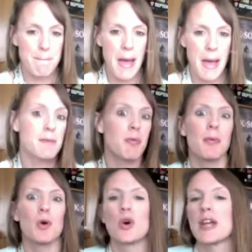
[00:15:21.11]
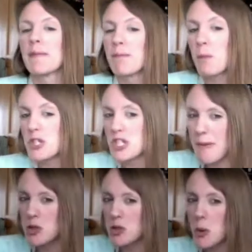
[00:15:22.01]
Paperboy, which is
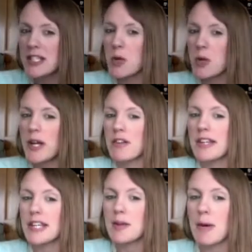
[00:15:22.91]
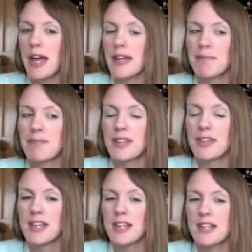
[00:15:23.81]
about 20 quid on eBay.
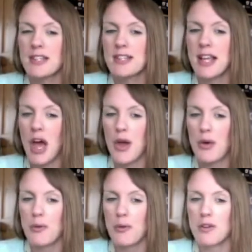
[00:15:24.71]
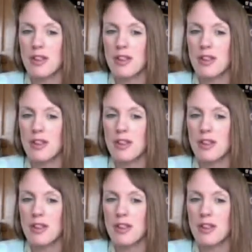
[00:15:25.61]
So